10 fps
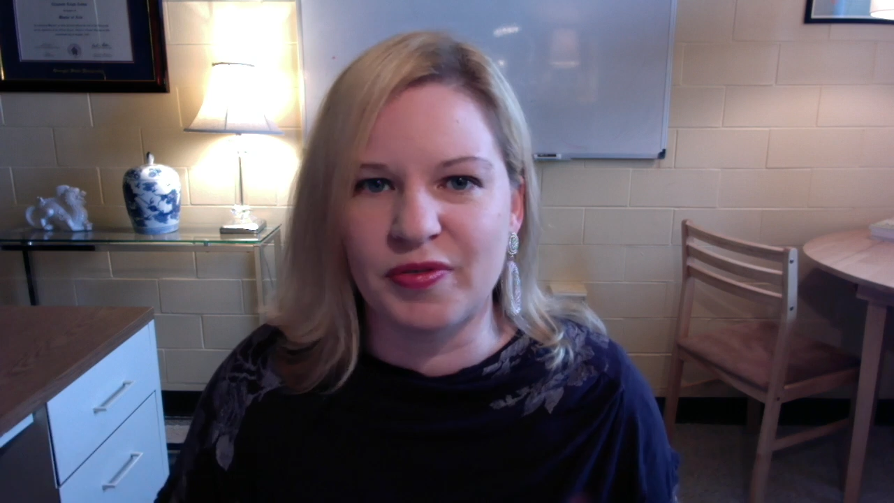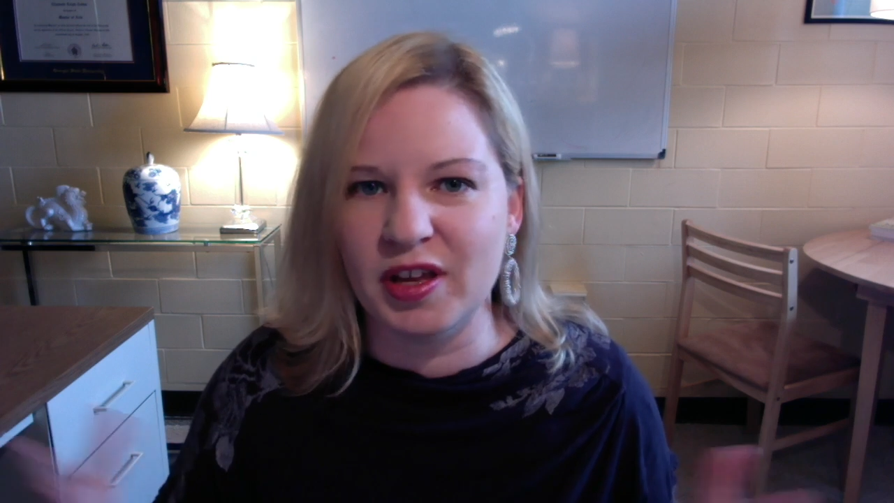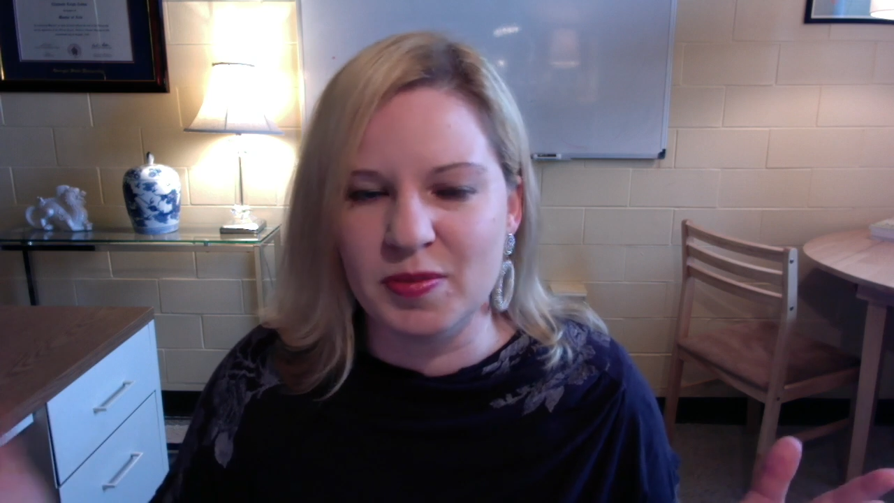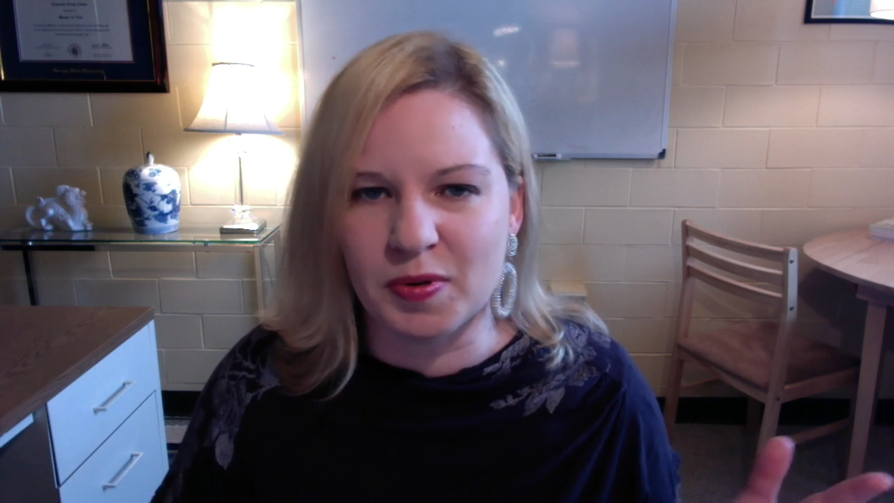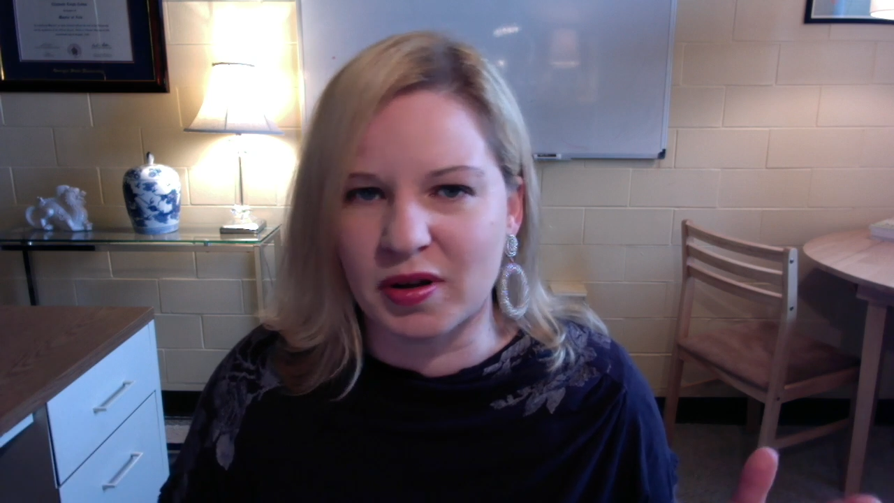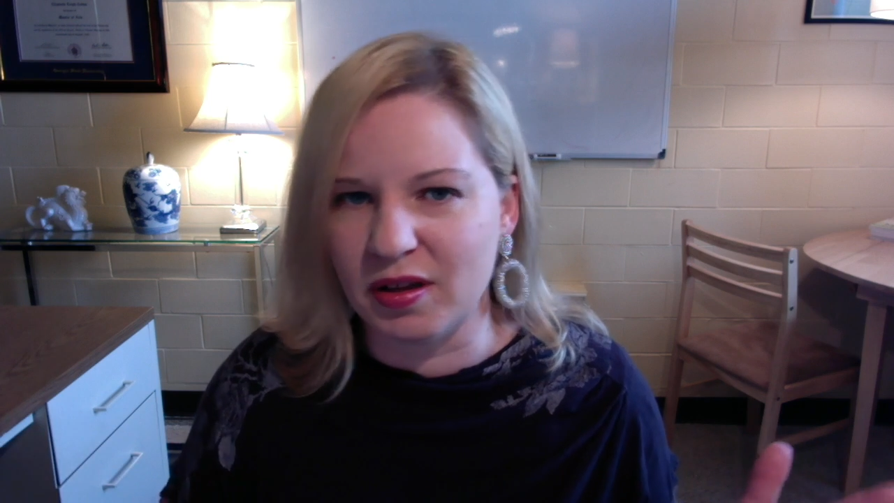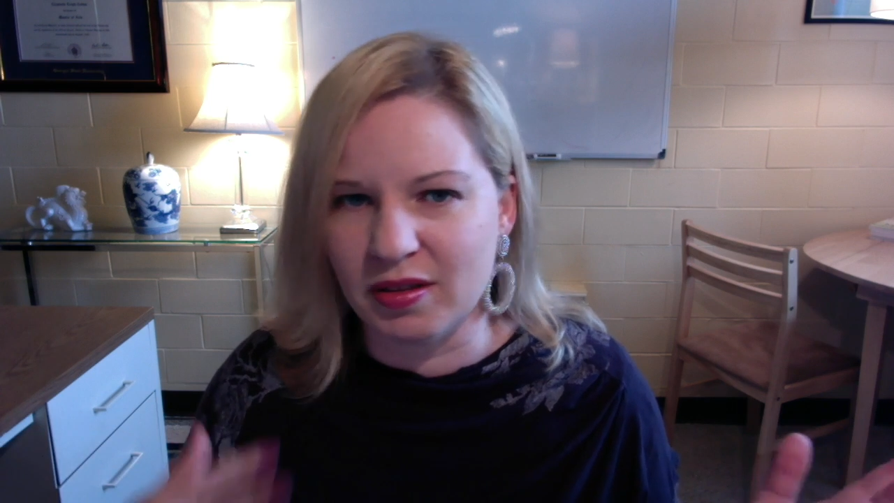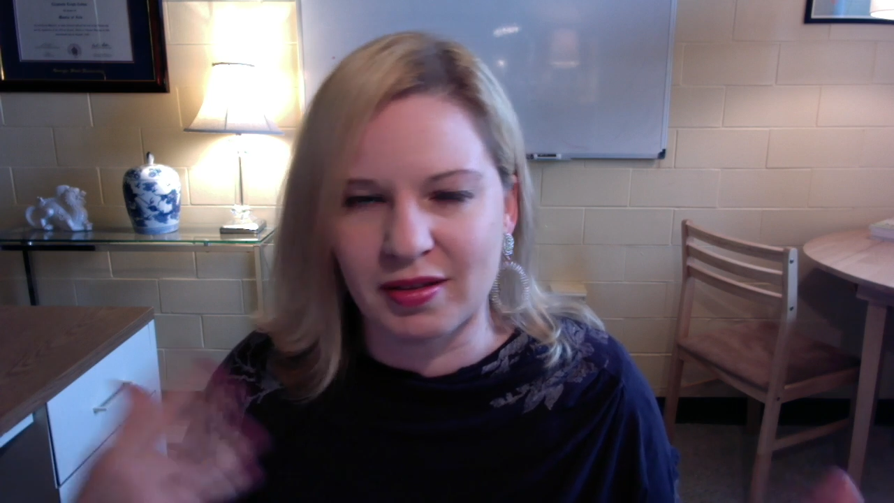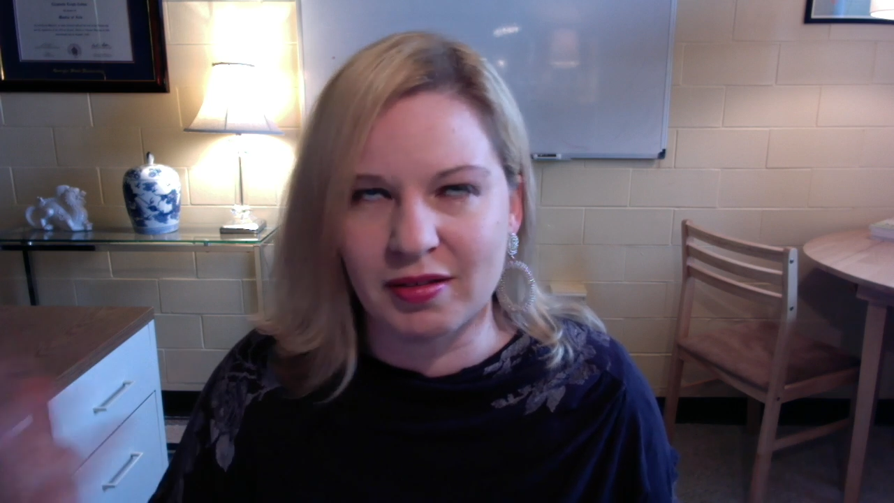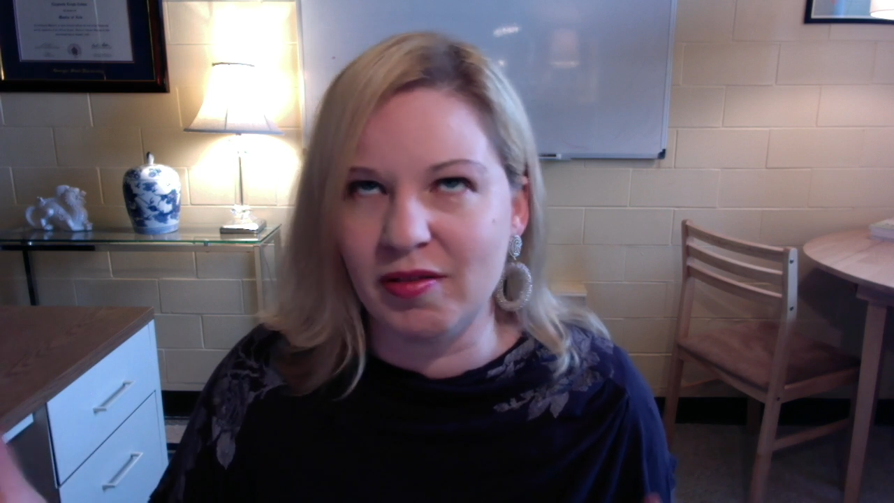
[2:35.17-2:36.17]
Facebook
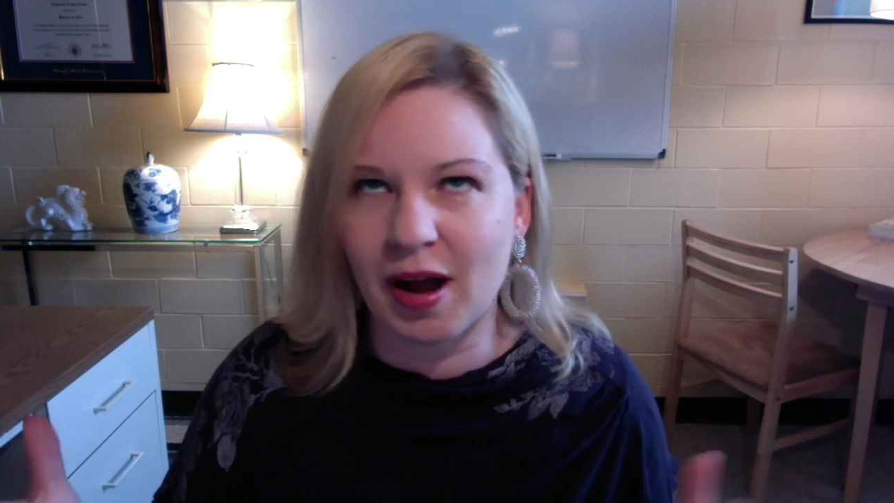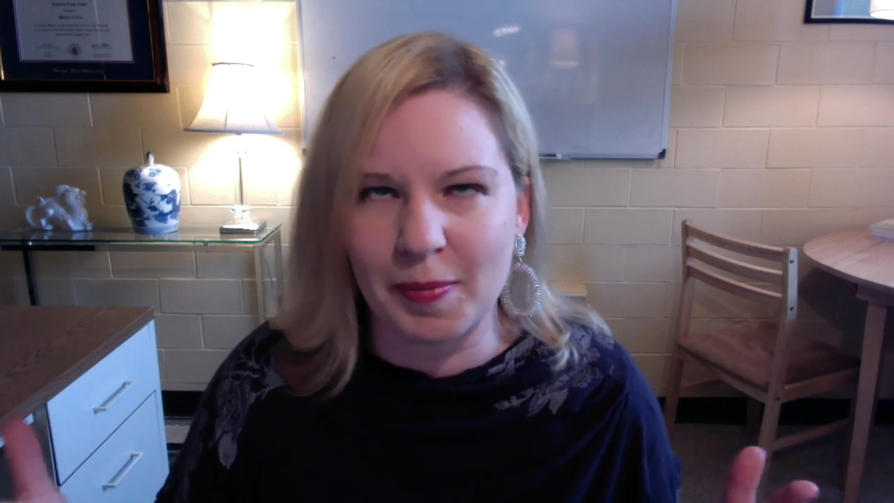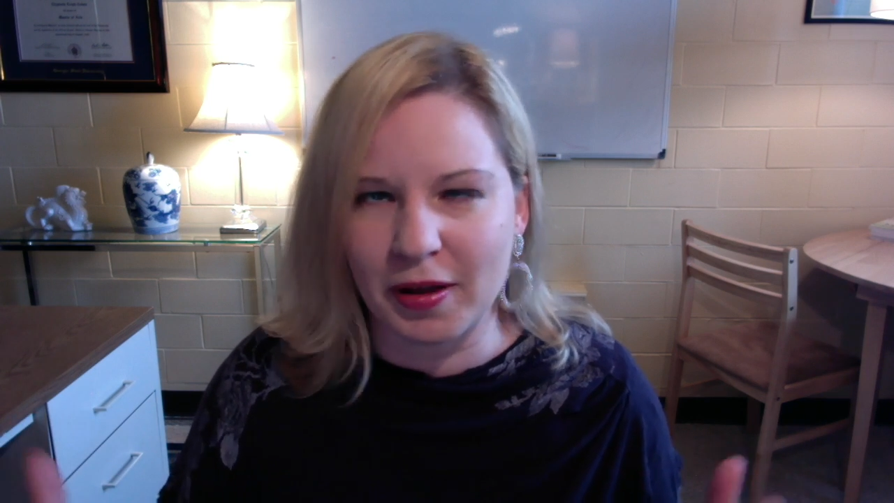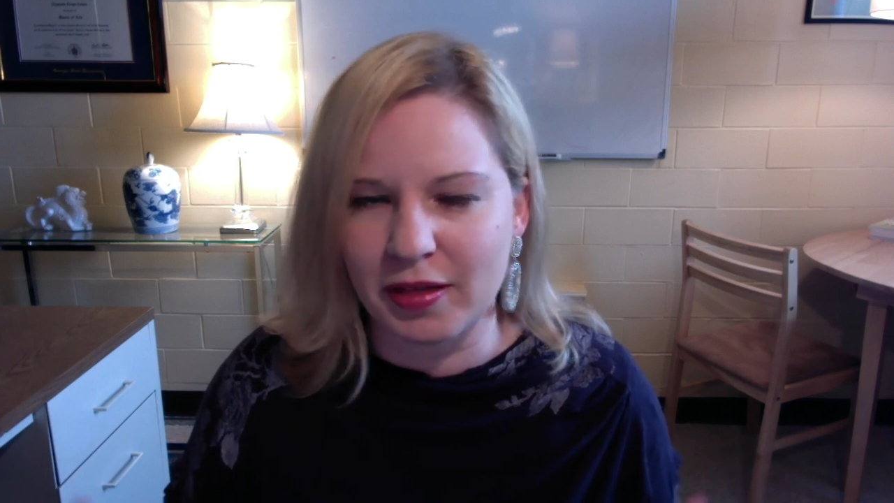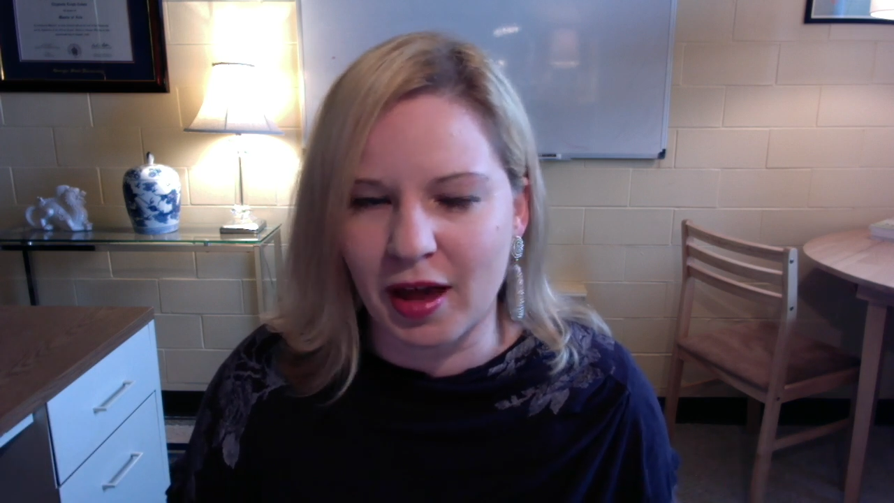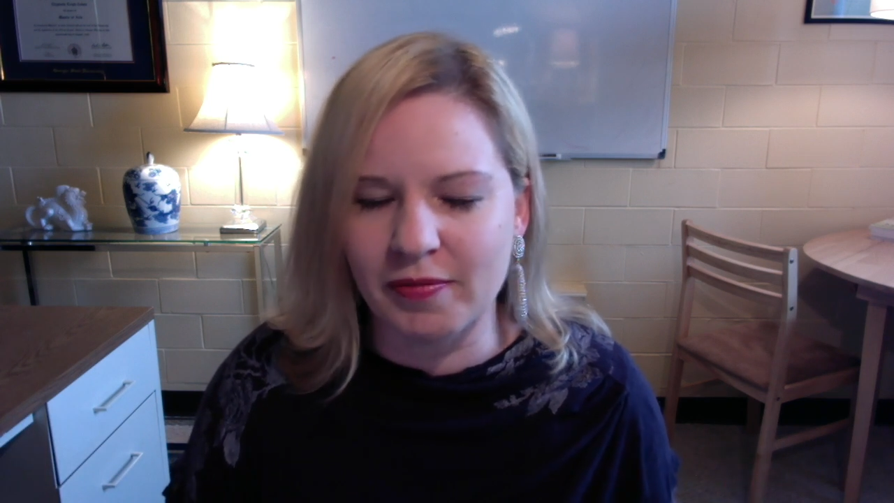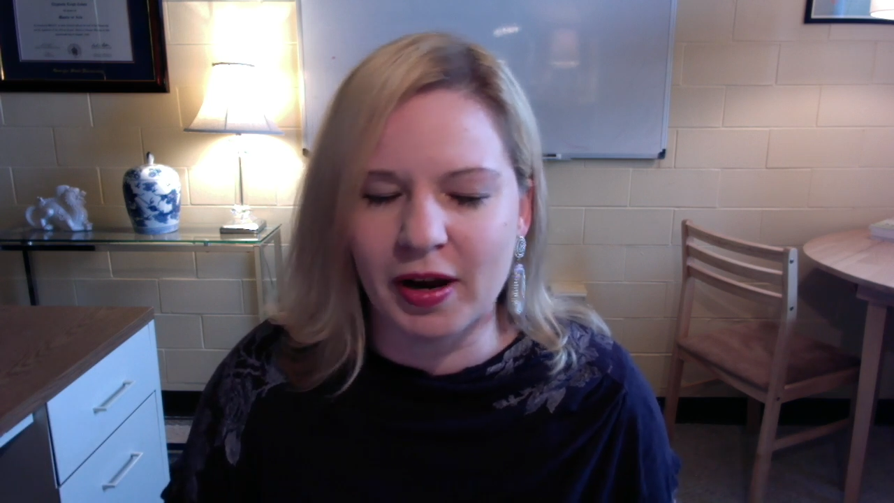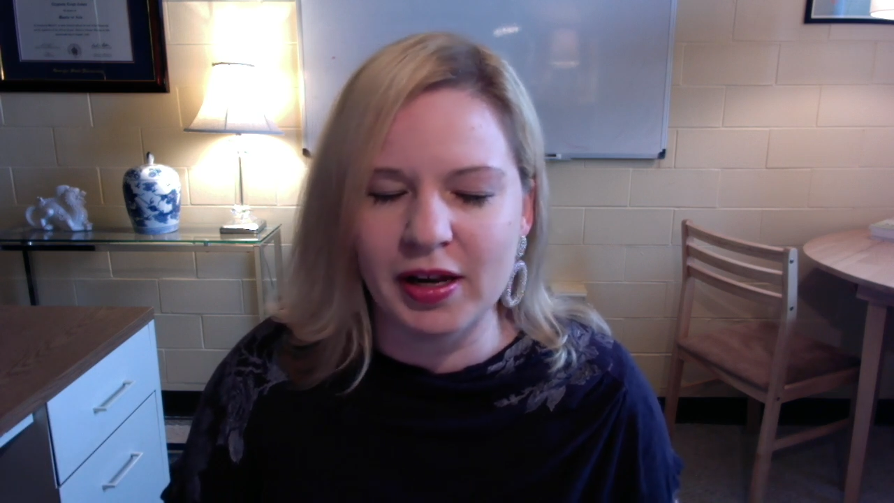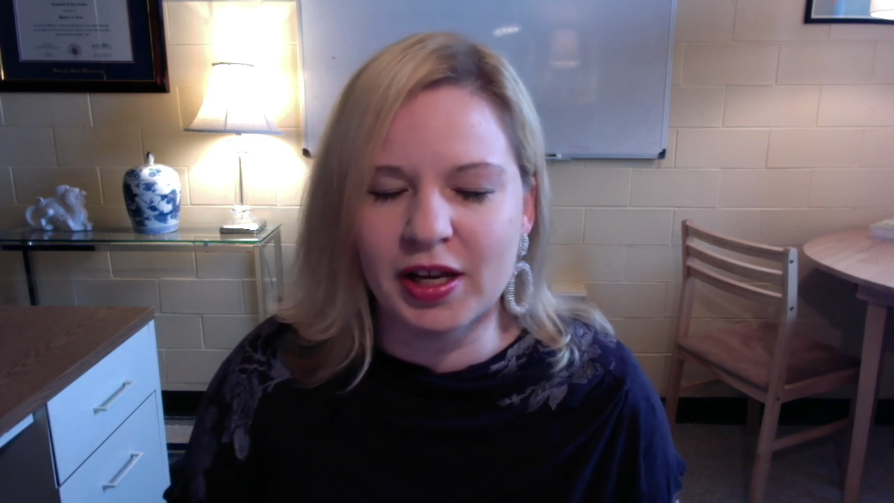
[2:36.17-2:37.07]
is and crap like that, right?